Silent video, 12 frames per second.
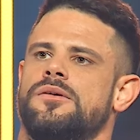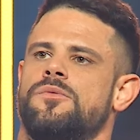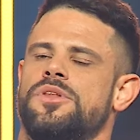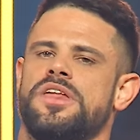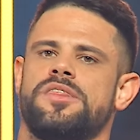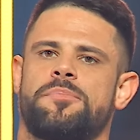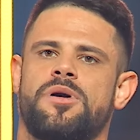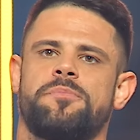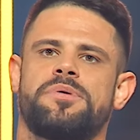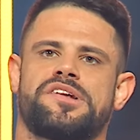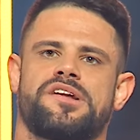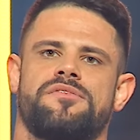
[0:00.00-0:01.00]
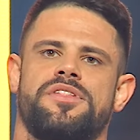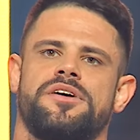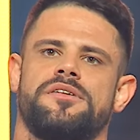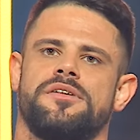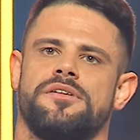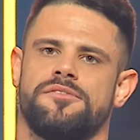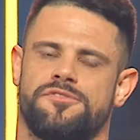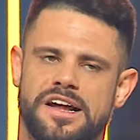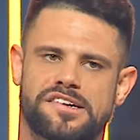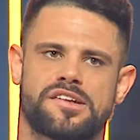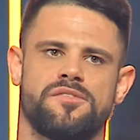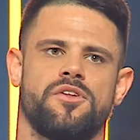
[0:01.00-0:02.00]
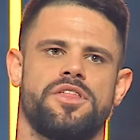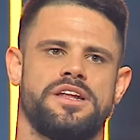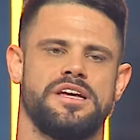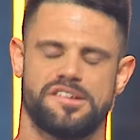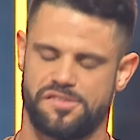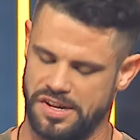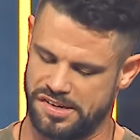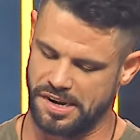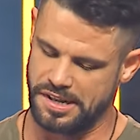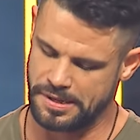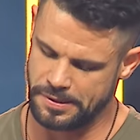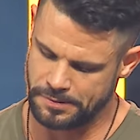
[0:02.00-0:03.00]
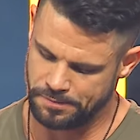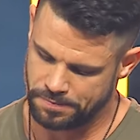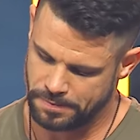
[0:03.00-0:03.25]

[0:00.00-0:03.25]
within the purpose of the festival that he is visiting,